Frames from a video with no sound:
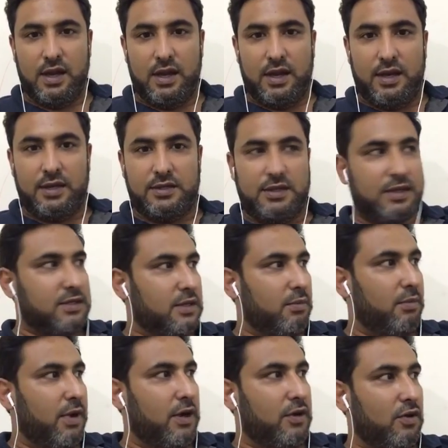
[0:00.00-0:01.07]
It's just a
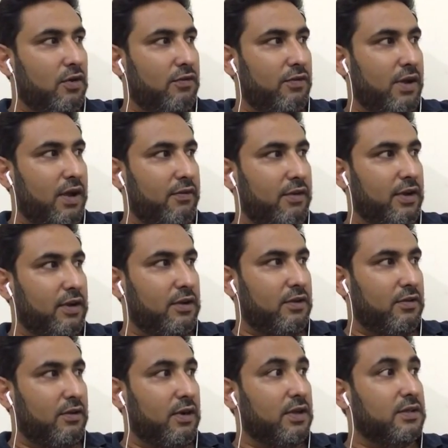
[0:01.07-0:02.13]
matter of having
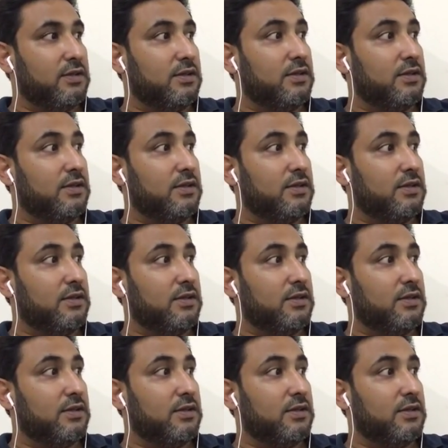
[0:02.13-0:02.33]
trust.